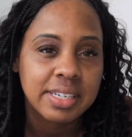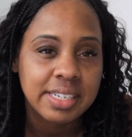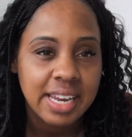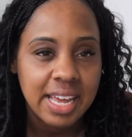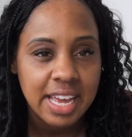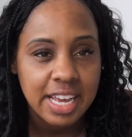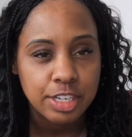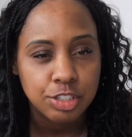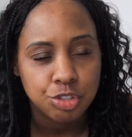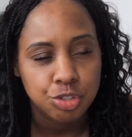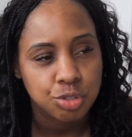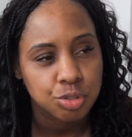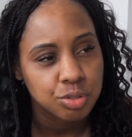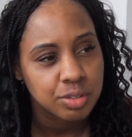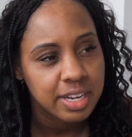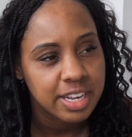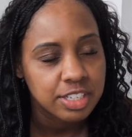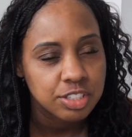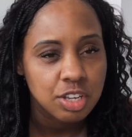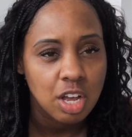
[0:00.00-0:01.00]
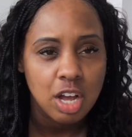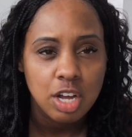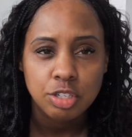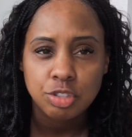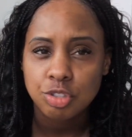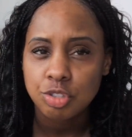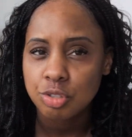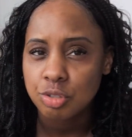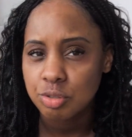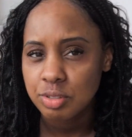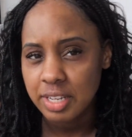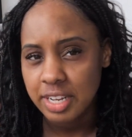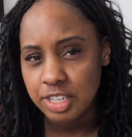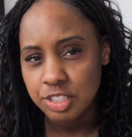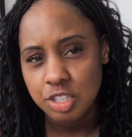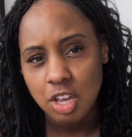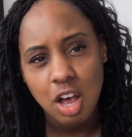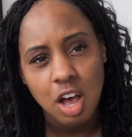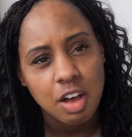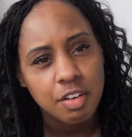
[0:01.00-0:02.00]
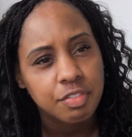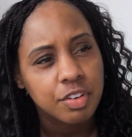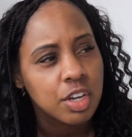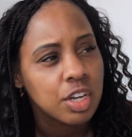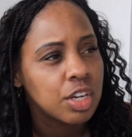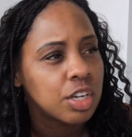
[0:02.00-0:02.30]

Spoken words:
days, 2 days on, 2 days off,